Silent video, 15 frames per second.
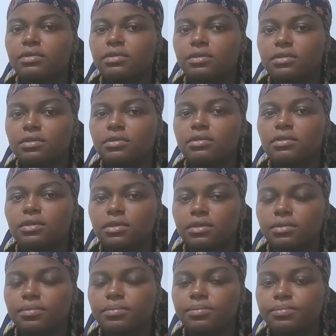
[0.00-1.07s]

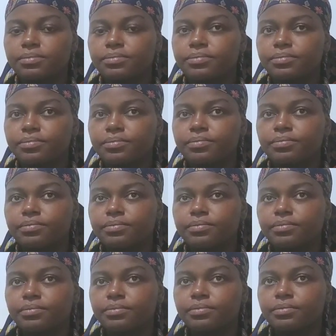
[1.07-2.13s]

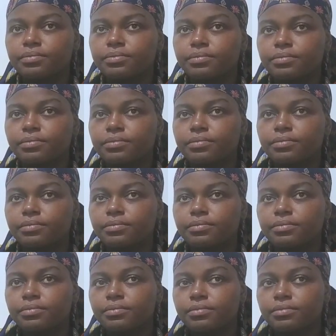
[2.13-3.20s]

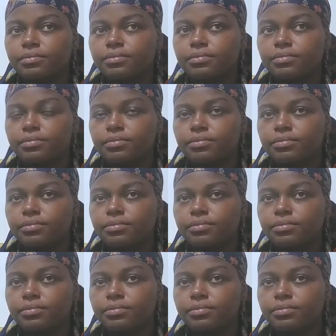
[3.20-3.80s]
The person shown says nothing.